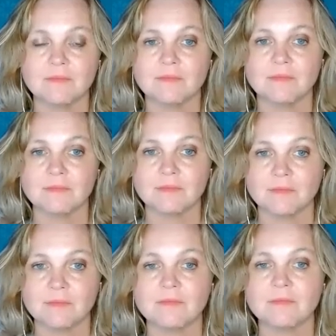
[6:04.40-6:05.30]

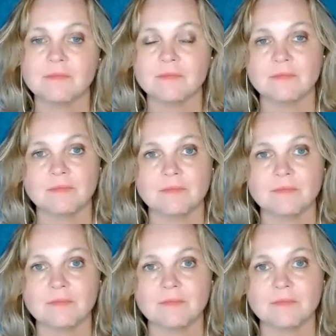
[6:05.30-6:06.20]

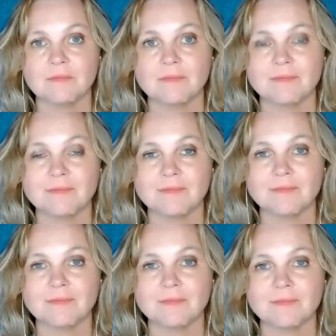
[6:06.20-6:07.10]

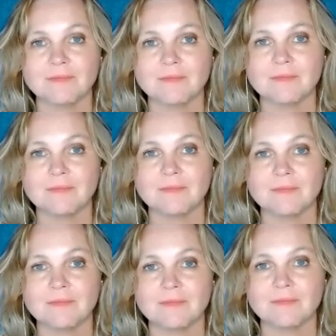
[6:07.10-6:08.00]

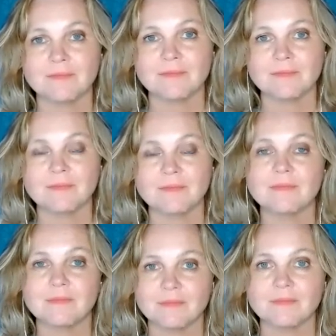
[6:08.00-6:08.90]

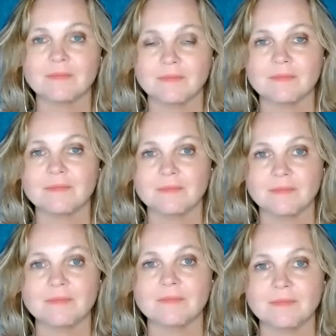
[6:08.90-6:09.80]

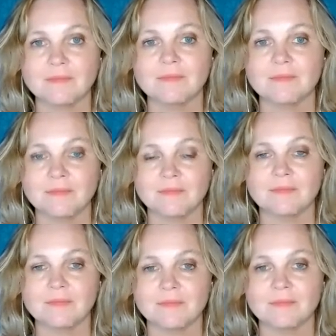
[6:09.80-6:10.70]

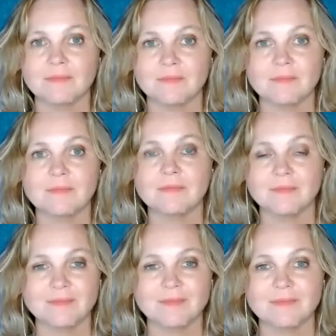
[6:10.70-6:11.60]

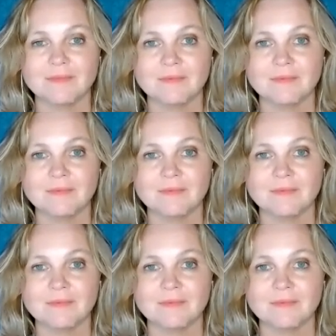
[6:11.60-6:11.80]
The person shown says nothing.